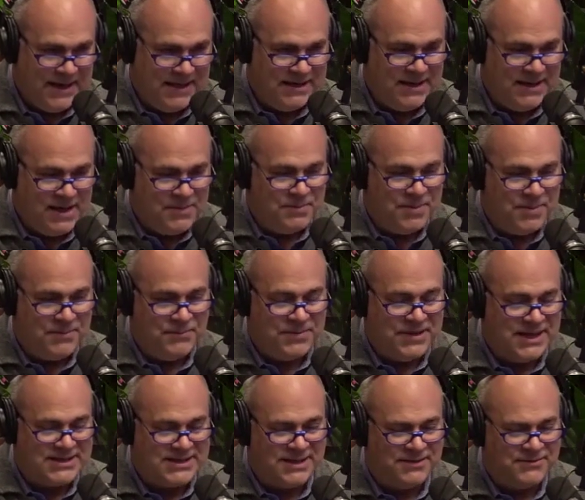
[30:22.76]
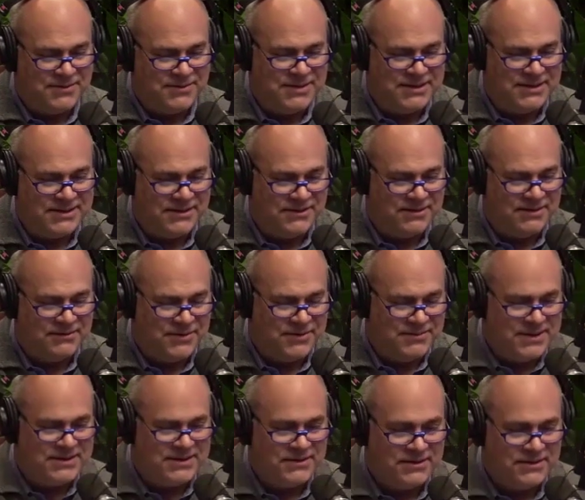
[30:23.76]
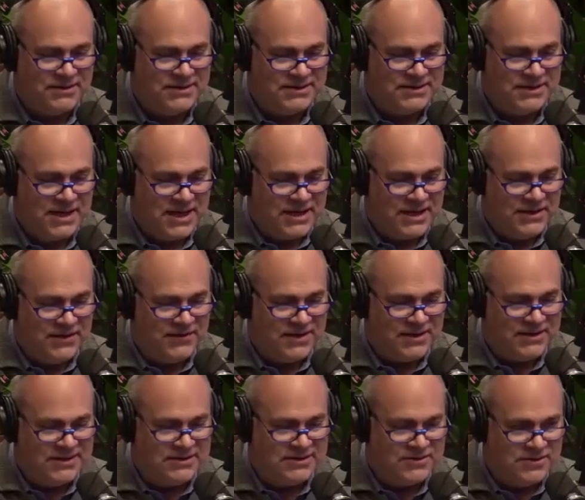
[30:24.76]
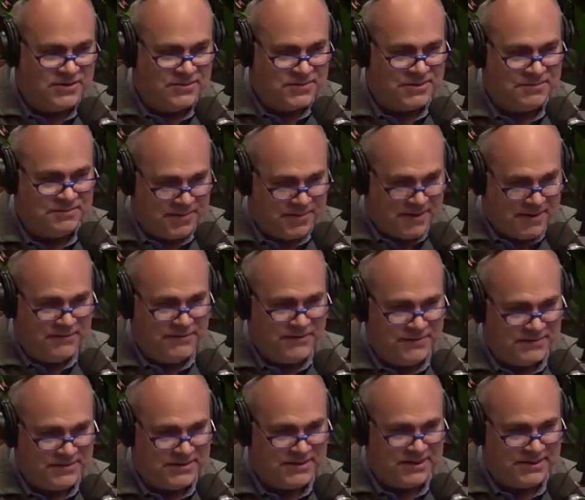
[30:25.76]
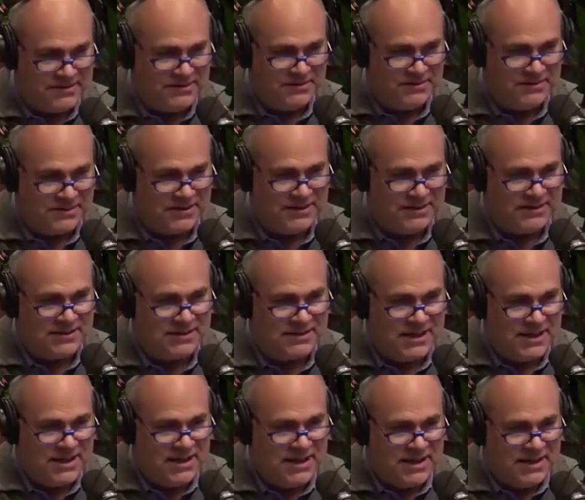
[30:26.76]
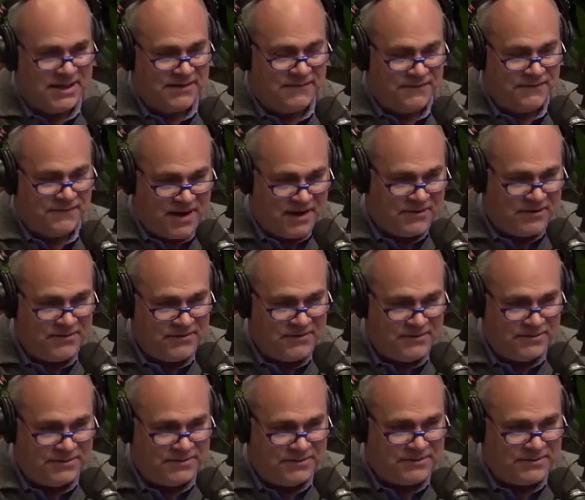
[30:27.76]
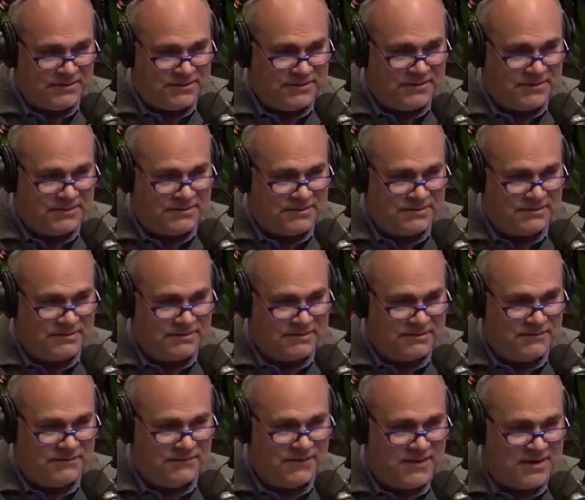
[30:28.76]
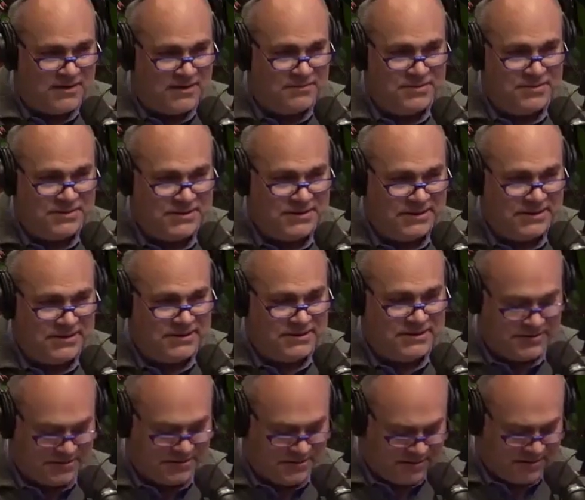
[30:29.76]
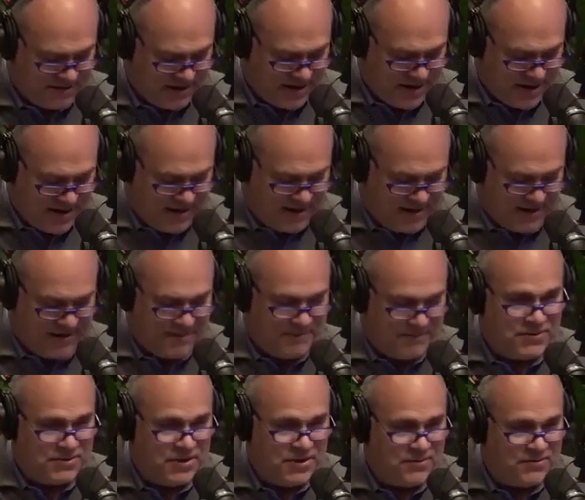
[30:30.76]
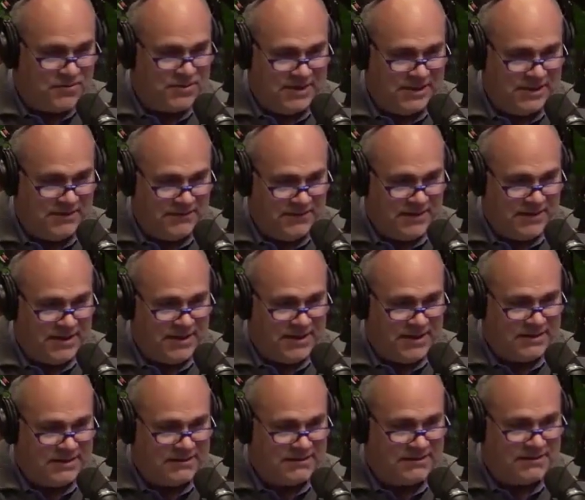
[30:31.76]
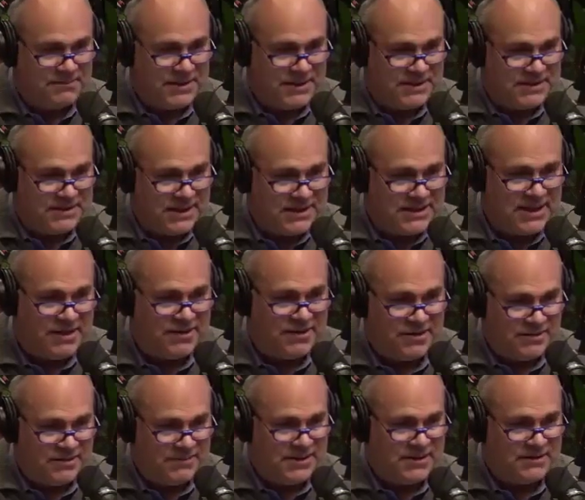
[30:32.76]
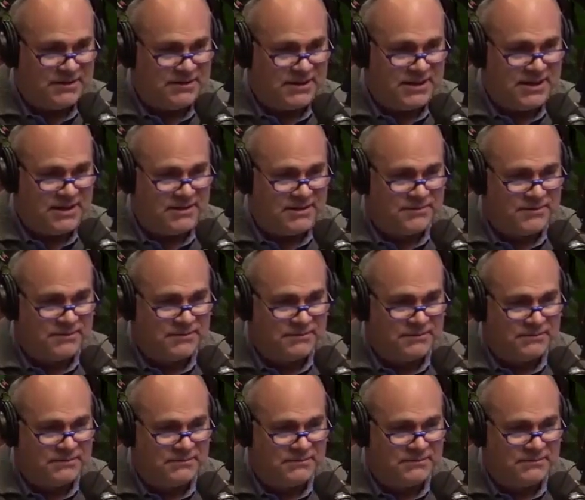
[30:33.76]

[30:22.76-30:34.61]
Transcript: and but that's not what makes it hard what makes it hard is you've got these groups above you saying two things follow the rules follow procedure um, don't deviate because that's how you're going to be held accountable